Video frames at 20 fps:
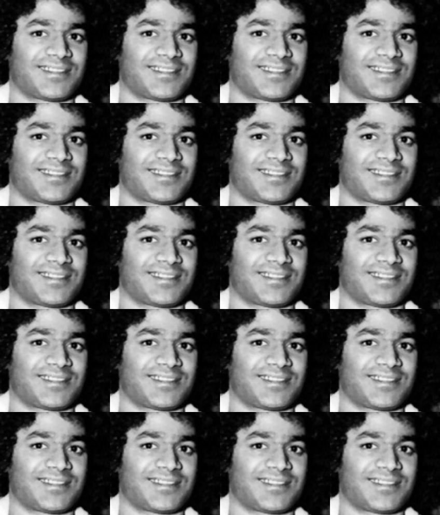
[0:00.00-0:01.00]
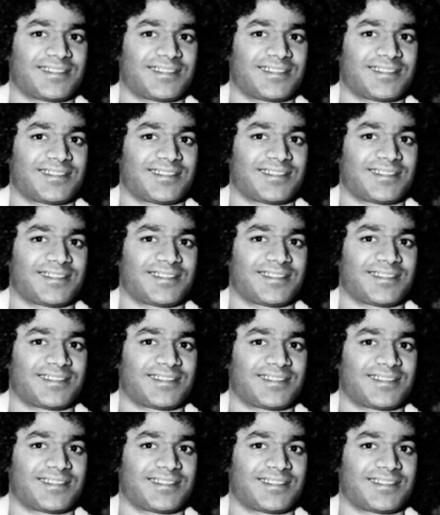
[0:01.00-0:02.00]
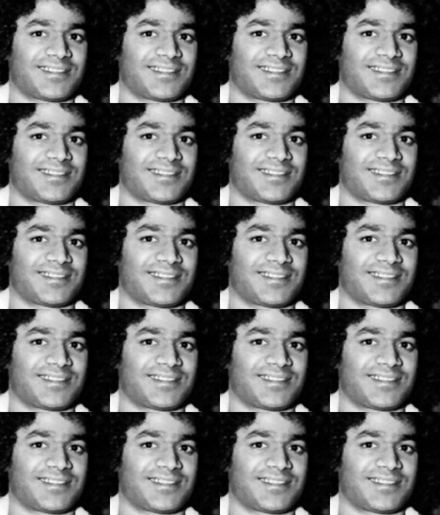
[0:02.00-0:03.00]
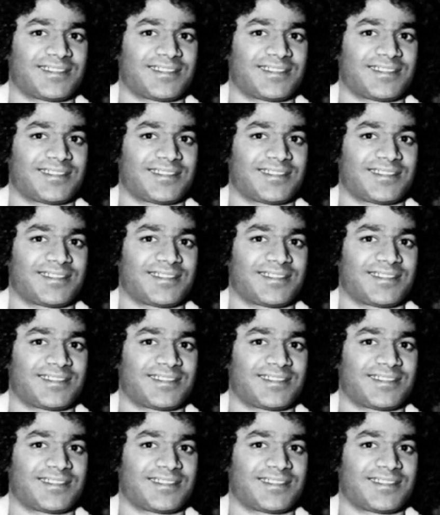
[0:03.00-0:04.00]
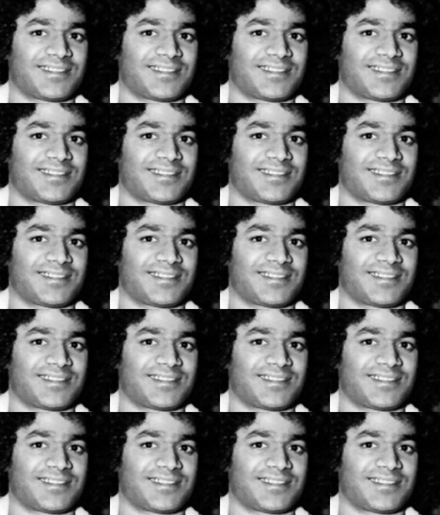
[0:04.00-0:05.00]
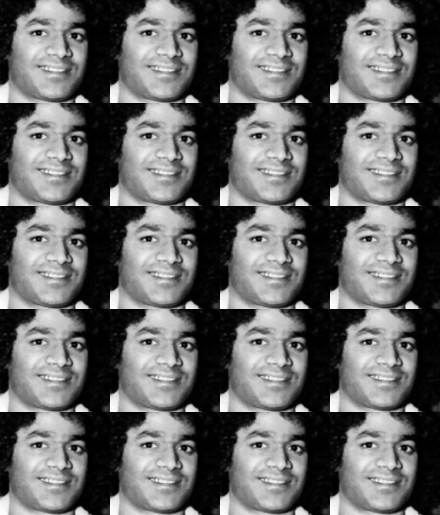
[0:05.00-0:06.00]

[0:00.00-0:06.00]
(no lip movement)